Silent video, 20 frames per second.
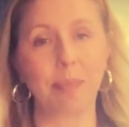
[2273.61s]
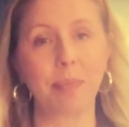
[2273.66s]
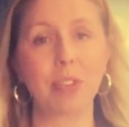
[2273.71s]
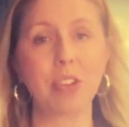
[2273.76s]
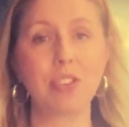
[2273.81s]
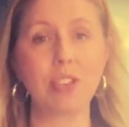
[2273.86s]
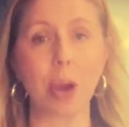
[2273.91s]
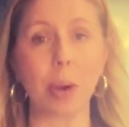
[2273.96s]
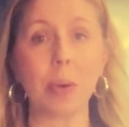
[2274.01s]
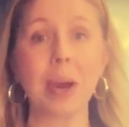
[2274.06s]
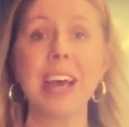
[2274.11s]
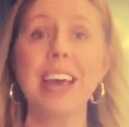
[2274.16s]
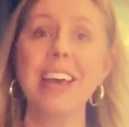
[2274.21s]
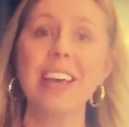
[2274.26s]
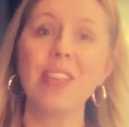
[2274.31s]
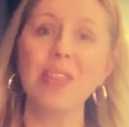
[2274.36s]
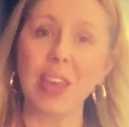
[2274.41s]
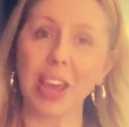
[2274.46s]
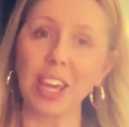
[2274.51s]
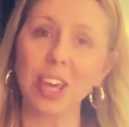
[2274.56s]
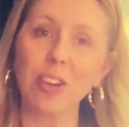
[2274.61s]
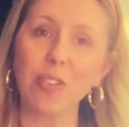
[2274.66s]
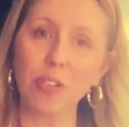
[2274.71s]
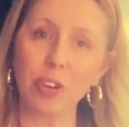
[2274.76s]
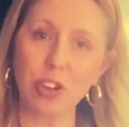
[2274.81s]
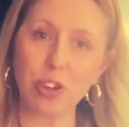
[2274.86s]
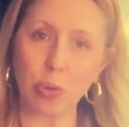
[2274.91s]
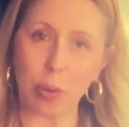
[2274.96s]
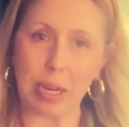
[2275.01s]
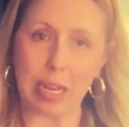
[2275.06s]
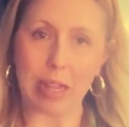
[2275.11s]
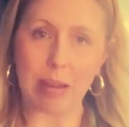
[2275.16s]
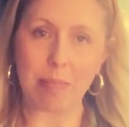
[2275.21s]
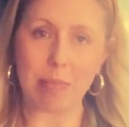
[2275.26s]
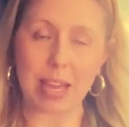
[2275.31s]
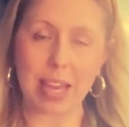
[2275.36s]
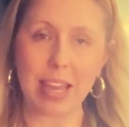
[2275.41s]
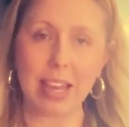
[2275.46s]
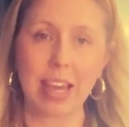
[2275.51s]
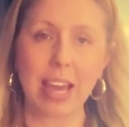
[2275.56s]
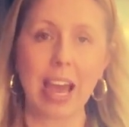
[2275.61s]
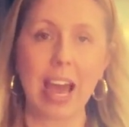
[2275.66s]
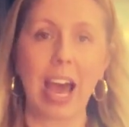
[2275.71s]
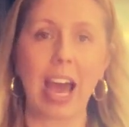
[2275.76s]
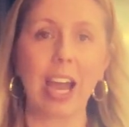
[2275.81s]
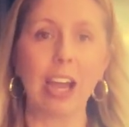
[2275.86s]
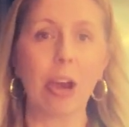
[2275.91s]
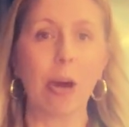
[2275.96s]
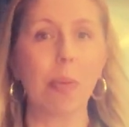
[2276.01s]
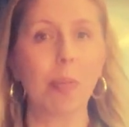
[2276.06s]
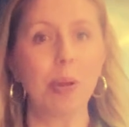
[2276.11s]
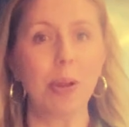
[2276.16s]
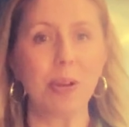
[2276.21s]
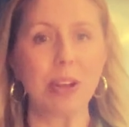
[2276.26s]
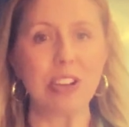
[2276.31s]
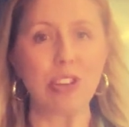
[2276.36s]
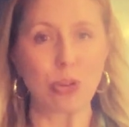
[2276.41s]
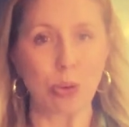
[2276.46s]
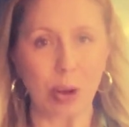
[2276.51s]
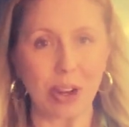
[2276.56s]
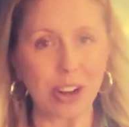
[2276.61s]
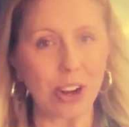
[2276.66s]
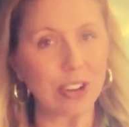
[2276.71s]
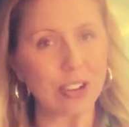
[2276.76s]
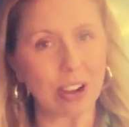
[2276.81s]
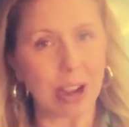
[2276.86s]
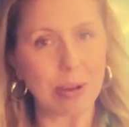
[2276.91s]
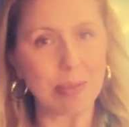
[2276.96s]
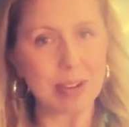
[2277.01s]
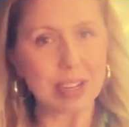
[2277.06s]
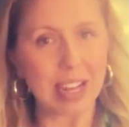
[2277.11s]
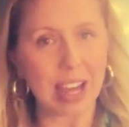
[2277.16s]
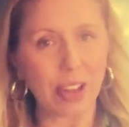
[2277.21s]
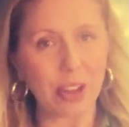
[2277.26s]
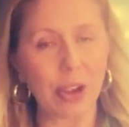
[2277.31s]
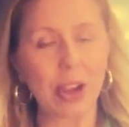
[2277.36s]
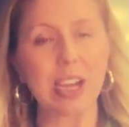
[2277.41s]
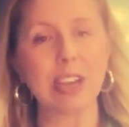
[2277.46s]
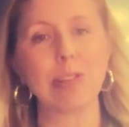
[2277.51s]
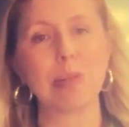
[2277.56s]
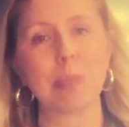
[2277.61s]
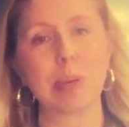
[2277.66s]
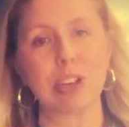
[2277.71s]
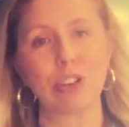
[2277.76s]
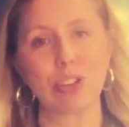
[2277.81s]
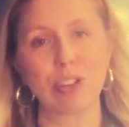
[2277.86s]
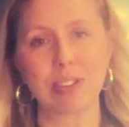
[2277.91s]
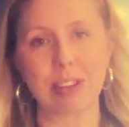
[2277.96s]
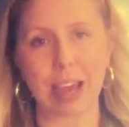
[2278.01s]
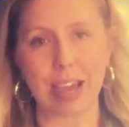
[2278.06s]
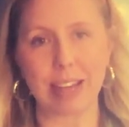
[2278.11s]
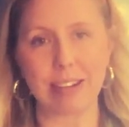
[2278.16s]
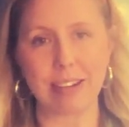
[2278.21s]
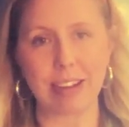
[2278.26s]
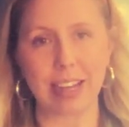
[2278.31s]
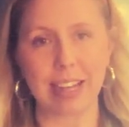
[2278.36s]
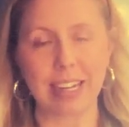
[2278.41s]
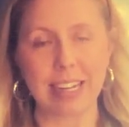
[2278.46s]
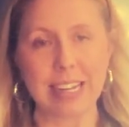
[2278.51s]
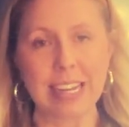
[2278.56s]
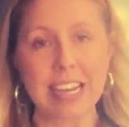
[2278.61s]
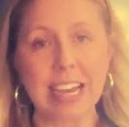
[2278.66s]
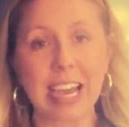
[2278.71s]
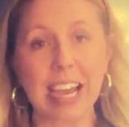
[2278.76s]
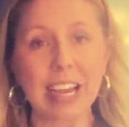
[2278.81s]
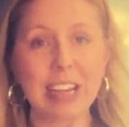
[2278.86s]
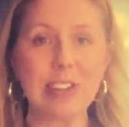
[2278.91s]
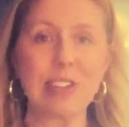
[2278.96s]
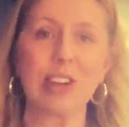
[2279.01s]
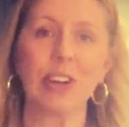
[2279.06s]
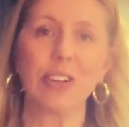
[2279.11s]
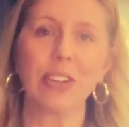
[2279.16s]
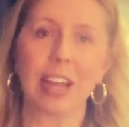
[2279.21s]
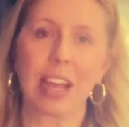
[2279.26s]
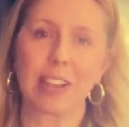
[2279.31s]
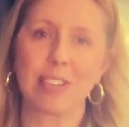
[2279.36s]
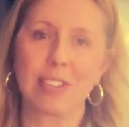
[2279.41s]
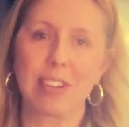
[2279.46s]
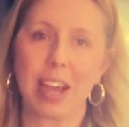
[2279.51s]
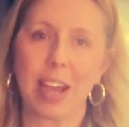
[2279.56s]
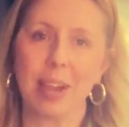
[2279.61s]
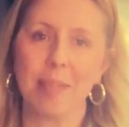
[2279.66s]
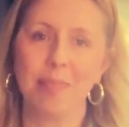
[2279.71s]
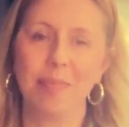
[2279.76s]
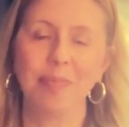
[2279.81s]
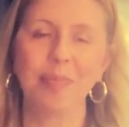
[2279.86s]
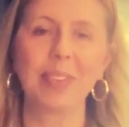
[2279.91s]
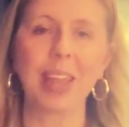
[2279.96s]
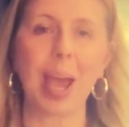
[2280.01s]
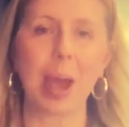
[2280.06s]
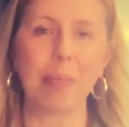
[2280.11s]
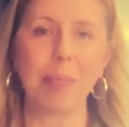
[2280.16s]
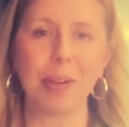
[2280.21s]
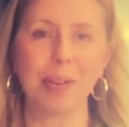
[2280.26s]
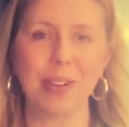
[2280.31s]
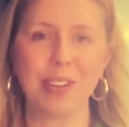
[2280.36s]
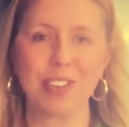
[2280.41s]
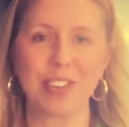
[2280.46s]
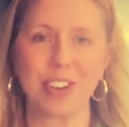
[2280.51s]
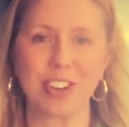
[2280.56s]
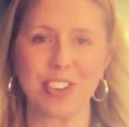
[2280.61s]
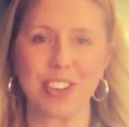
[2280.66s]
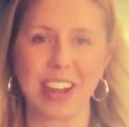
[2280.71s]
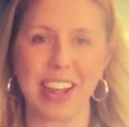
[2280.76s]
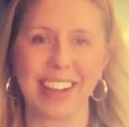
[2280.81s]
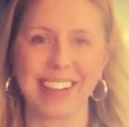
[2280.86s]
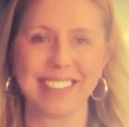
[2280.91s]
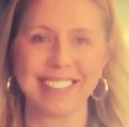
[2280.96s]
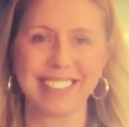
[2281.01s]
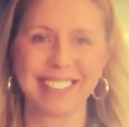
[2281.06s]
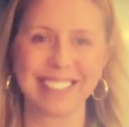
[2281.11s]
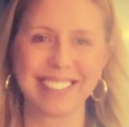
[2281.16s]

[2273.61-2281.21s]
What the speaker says: So thank you for joining me. I hope you enjoyed our time together as much as I did. Until next time, happy researching.